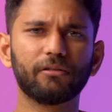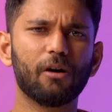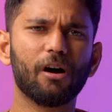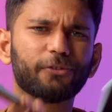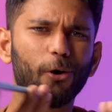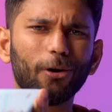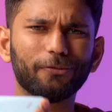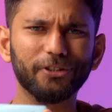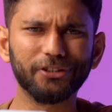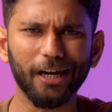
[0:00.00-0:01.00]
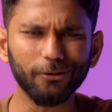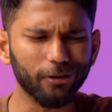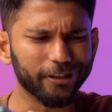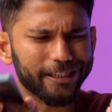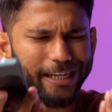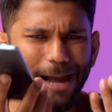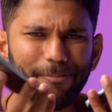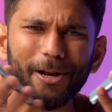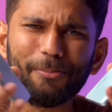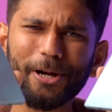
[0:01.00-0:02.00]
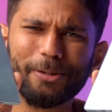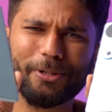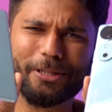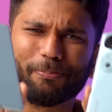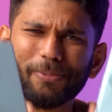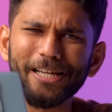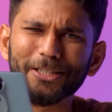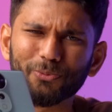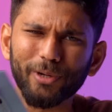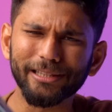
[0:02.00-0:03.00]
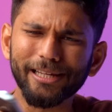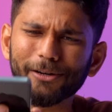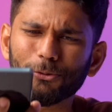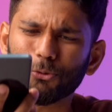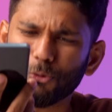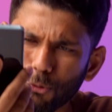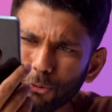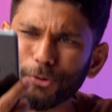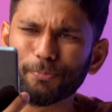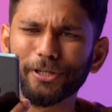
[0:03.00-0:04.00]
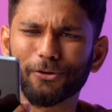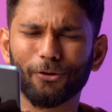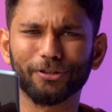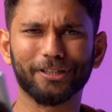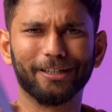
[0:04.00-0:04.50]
Now, after all of this, I thought camera might be the place where there could be cost